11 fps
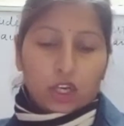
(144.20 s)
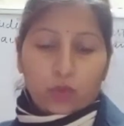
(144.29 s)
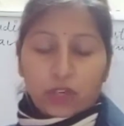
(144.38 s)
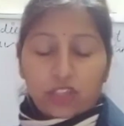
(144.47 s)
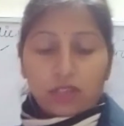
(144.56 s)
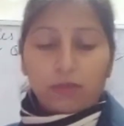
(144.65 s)

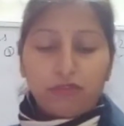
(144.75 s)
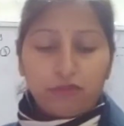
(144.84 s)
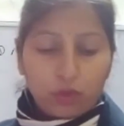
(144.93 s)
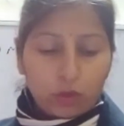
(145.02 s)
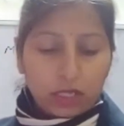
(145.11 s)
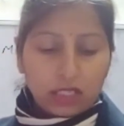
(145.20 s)
Question number
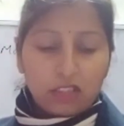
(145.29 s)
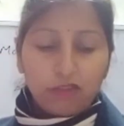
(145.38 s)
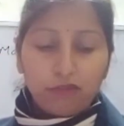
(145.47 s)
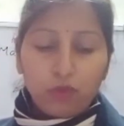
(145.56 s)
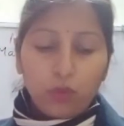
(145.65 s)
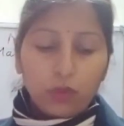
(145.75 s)
4 is
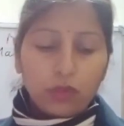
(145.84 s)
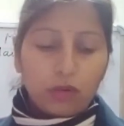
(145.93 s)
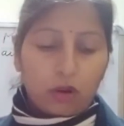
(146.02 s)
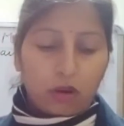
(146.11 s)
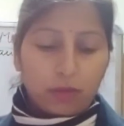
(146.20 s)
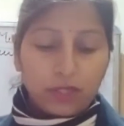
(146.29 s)
food
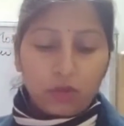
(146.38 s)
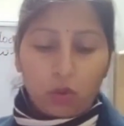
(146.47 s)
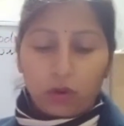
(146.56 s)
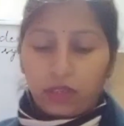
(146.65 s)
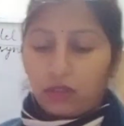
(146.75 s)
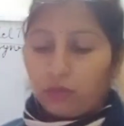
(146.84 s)
crops
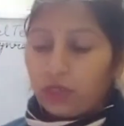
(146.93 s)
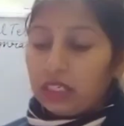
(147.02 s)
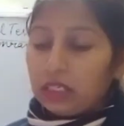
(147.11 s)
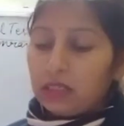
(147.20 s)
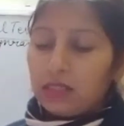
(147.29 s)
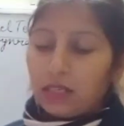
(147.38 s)
sown in the
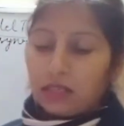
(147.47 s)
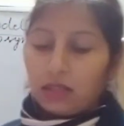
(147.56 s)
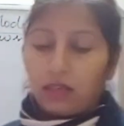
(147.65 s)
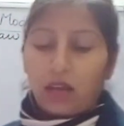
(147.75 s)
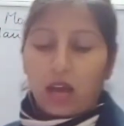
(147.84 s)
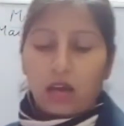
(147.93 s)
winter
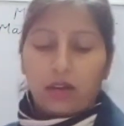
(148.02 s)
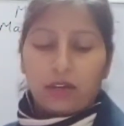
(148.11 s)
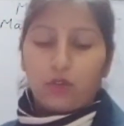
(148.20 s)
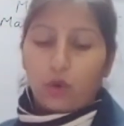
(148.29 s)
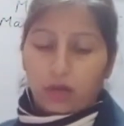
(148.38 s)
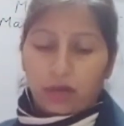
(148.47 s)
season are
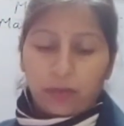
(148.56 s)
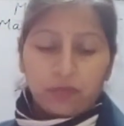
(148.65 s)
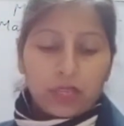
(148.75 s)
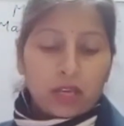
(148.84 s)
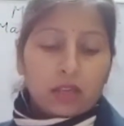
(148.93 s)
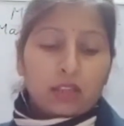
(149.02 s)
called.
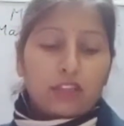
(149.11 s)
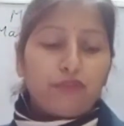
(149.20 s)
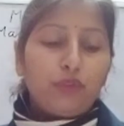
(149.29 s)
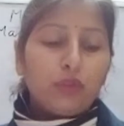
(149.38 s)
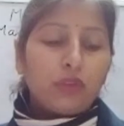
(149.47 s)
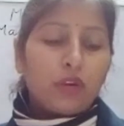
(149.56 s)
The
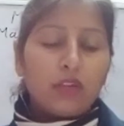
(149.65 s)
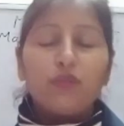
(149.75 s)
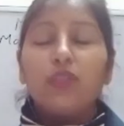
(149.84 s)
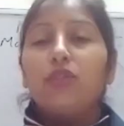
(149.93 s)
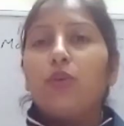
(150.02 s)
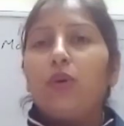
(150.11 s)
food crops
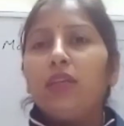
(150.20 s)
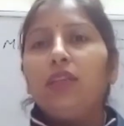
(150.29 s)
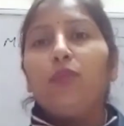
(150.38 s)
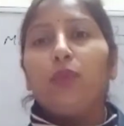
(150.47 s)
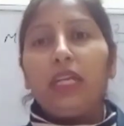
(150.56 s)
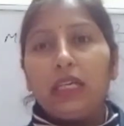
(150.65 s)
which sown in
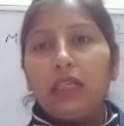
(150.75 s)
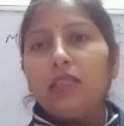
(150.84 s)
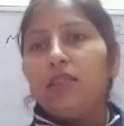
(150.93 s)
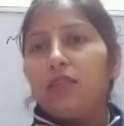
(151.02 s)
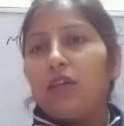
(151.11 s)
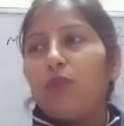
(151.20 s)
the winter
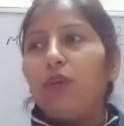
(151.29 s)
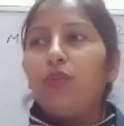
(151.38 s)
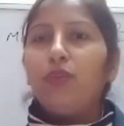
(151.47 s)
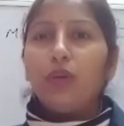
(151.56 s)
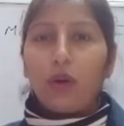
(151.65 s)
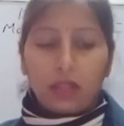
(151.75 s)
season, what do
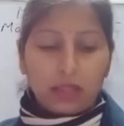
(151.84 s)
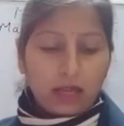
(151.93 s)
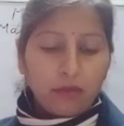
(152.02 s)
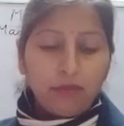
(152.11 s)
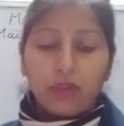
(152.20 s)
we call them?